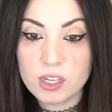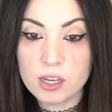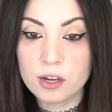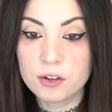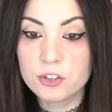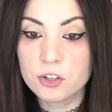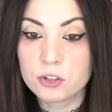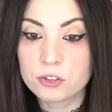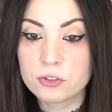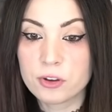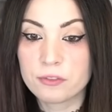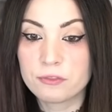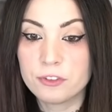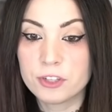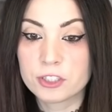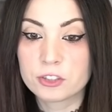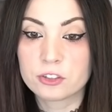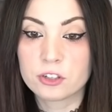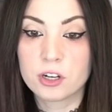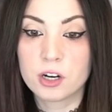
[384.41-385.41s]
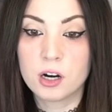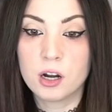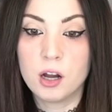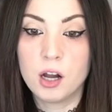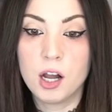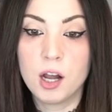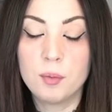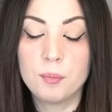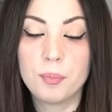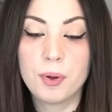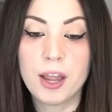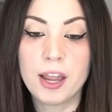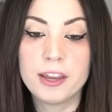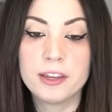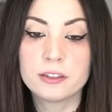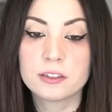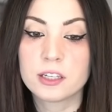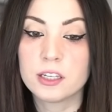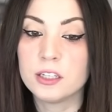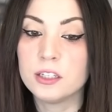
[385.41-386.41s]
and you also have Victor uh,
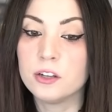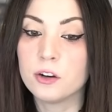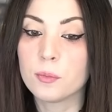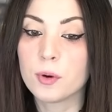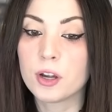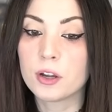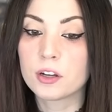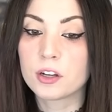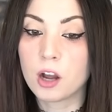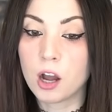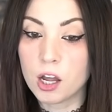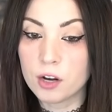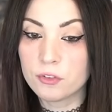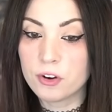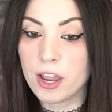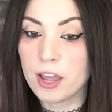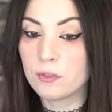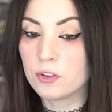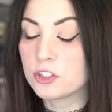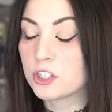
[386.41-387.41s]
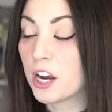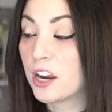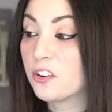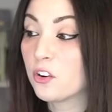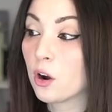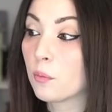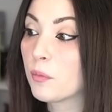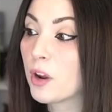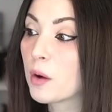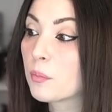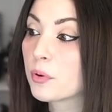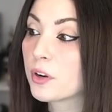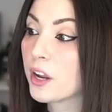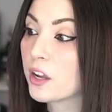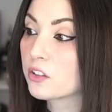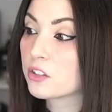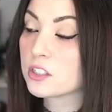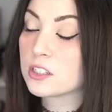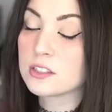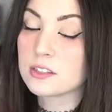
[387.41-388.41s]
here. But Konrad, which I know I'm not
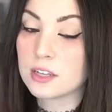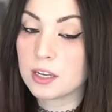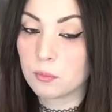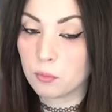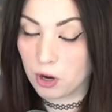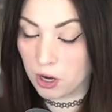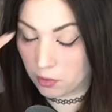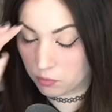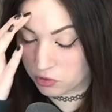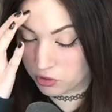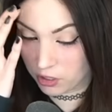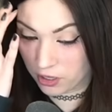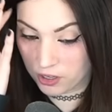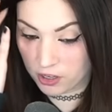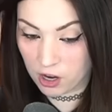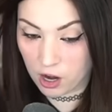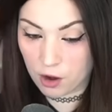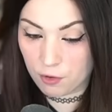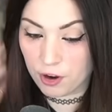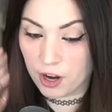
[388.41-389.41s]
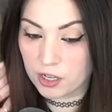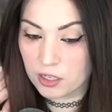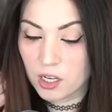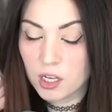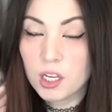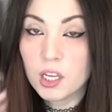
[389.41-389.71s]
pronouncing his name right. I'm sorry, Konrad.